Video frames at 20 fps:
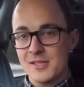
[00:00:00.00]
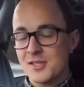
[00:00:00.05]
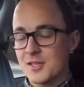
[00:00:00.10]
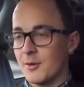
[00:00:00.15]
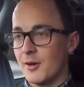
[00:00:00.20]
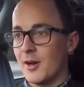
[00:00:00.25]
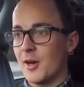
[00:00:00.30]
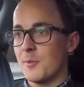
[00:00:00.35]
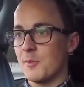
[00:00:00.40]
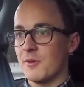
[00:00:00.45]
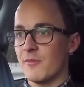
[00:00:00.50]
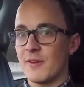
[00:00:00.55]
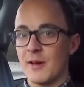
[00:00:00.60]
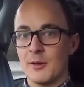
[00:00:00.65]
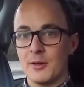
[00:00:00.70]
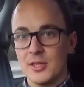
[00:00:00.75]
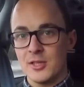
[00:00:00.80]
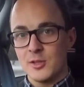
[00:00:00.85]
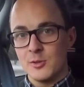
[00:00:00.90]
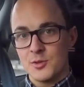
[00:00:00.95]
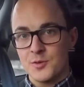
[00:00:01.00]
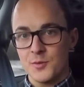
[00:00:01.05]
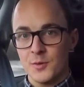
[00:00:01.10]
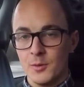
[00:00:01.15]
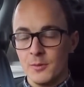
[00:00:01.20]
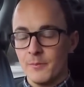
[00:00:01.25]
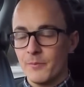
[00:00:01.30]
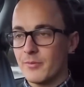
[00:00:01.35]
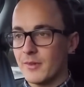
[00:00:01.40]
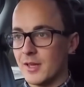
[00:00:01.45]
So I hope you found it useful
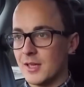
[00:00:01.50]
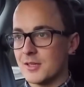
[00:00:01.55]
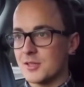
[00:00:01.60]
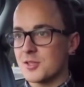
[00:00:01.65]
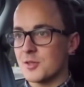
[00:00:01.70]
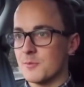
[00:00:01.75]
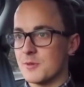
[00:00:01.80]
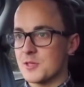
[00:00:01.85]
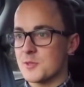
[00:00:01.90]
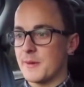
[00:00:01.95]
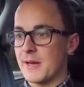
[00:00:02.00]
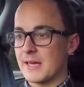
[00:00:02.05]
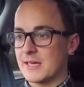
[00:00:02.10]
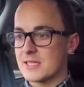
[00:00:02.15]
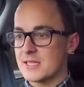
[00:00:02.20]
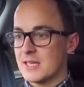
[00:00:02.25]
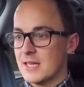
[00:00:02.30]
in some respects,